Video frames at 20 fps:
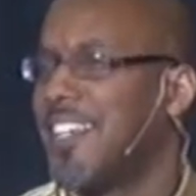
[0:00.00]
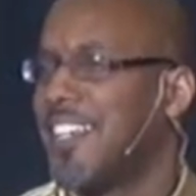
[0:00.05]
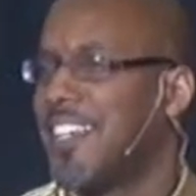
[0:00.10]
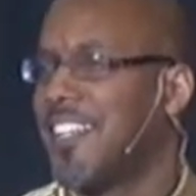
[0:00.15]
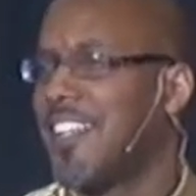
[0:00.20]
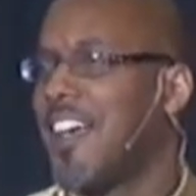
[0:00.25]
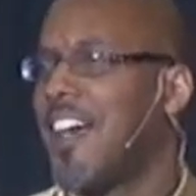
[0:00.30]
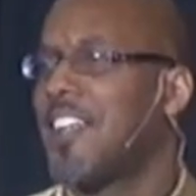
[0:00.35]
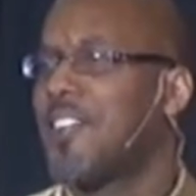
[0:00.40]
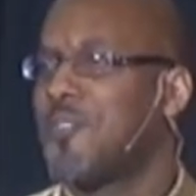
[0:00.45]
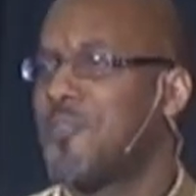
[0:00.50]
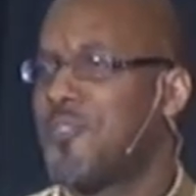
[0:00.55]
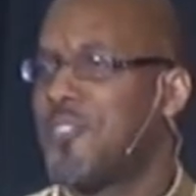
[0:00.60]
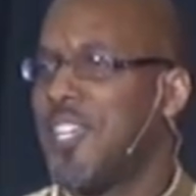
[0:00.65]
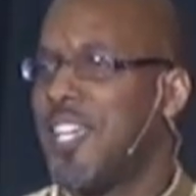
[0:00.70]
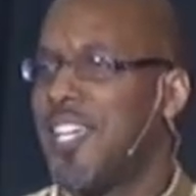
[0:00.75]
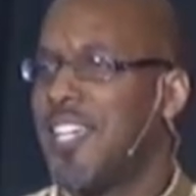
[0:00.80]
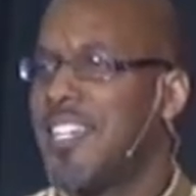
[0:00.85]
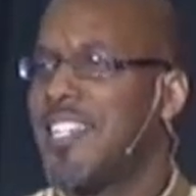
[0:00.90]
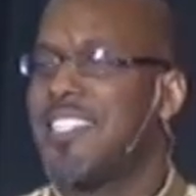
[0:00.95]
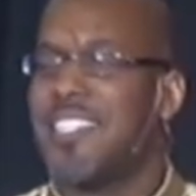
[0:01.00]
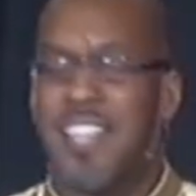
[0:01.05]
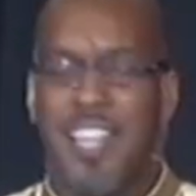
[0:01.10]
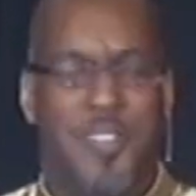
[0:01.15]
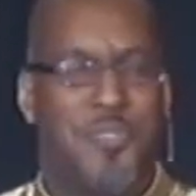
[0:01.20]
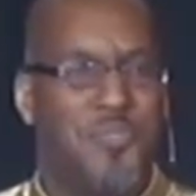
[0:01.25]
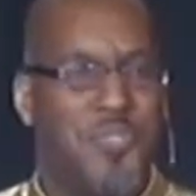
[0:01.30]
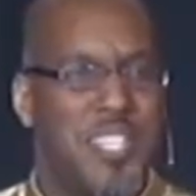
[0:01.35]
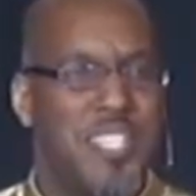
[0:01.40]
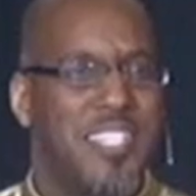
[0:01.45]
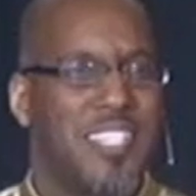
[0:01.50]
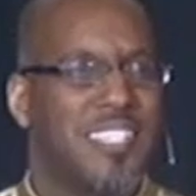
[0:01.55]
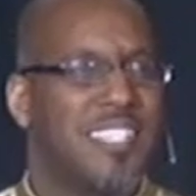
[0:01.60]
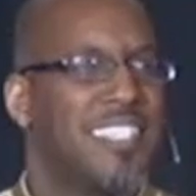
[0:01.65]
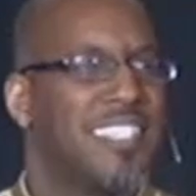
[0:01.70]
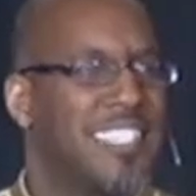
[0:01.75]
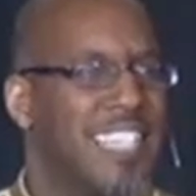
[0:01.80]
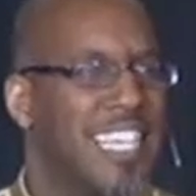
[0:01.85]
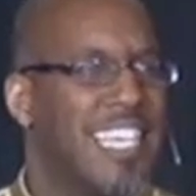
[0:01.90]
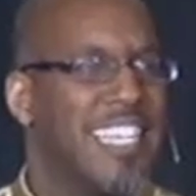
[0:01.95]
a lot of things, a lot of physical
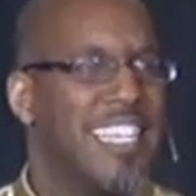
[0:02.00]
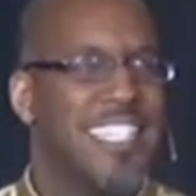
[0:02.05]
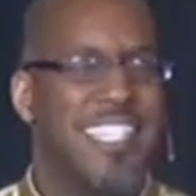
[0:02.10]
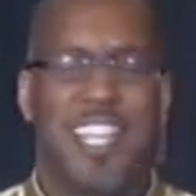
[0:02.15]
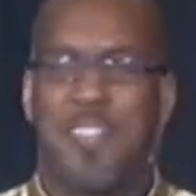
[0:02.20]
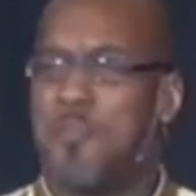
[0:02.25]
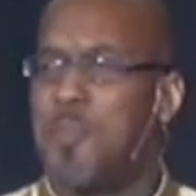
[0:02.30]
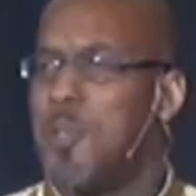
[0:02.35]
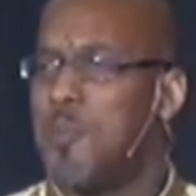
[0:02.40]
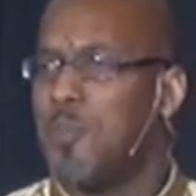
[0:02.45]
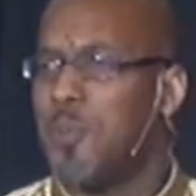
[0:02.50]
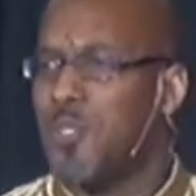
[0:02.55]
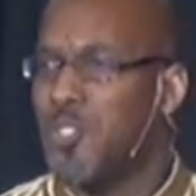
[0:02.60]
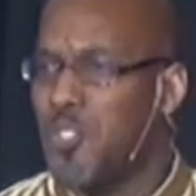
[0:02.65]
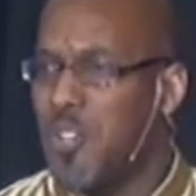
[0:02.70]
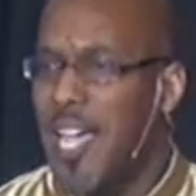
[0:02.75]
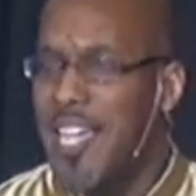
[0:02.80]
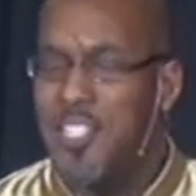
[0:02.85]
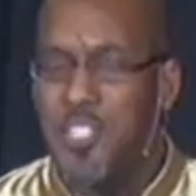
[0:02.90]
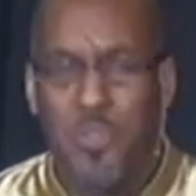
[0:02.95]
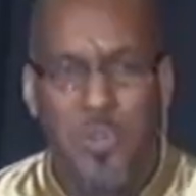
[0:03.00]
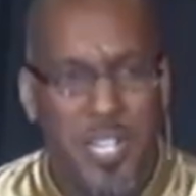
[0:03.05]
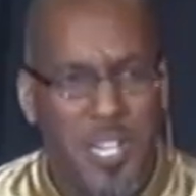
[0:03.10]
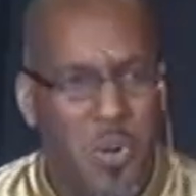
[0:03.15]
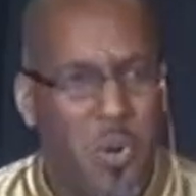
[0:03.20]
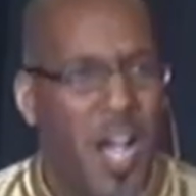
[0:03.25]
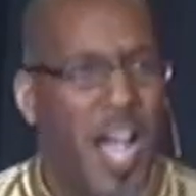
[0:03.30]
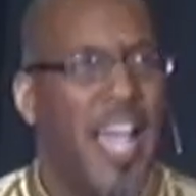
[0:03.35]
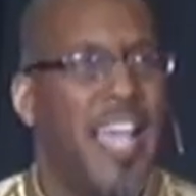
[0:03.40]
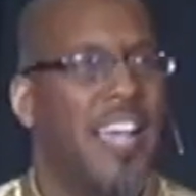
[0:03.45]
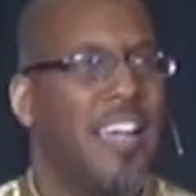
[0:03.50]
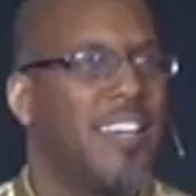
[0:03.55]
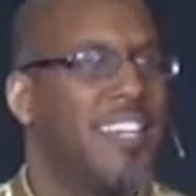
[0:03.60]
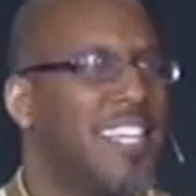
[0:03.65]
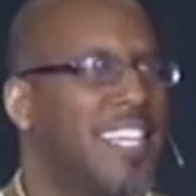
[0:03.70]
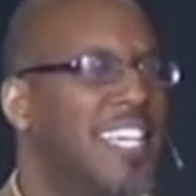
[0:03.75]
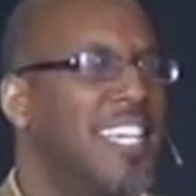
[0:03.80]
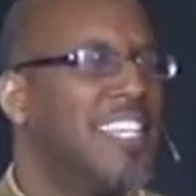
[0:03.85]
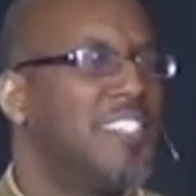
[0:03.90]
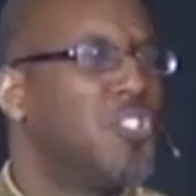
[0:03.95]
things that people try to acquire
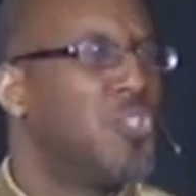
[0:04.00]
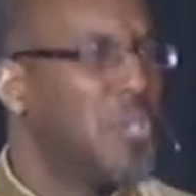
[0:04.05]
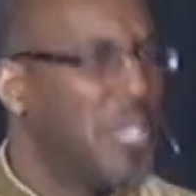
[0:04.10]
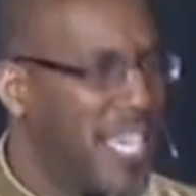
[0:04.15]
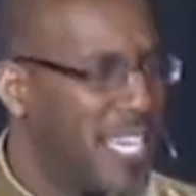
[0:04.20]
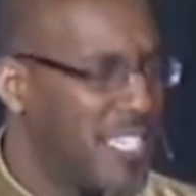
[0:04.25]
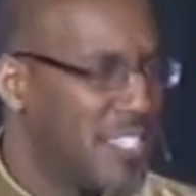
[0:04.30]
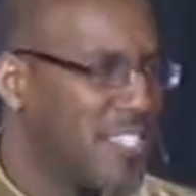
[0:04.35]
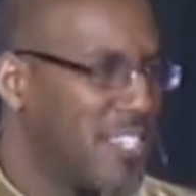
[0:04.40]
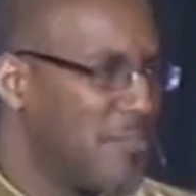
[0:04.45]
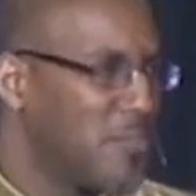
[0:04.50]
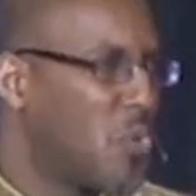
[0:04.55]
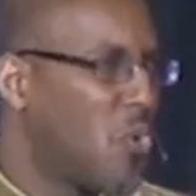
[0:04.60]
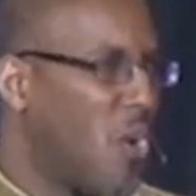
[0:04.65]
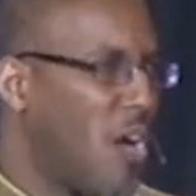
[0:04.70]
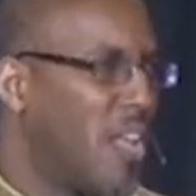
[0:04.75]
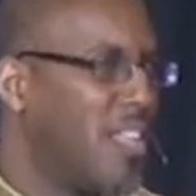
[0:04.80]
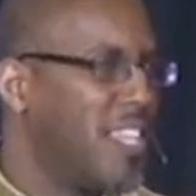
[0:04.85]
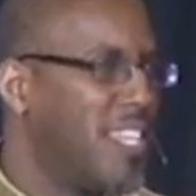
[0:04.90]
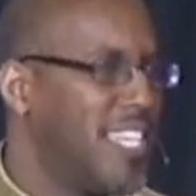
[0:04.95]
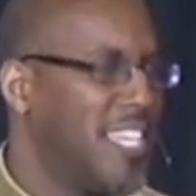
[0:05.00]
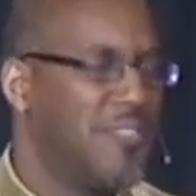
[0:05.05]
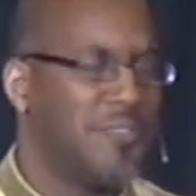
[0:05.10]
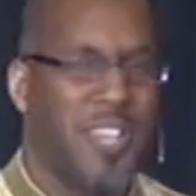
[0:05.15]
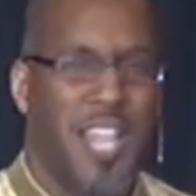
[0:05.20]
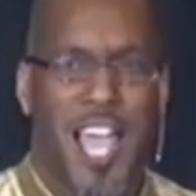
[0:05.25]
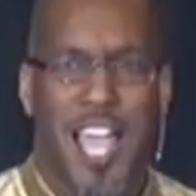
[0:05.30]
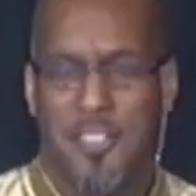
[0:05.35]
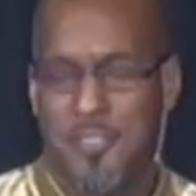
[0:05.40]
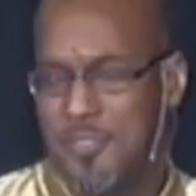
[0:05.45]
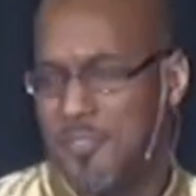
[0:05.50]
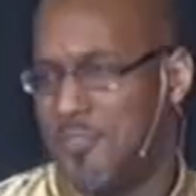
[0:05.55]
to get some quality of life.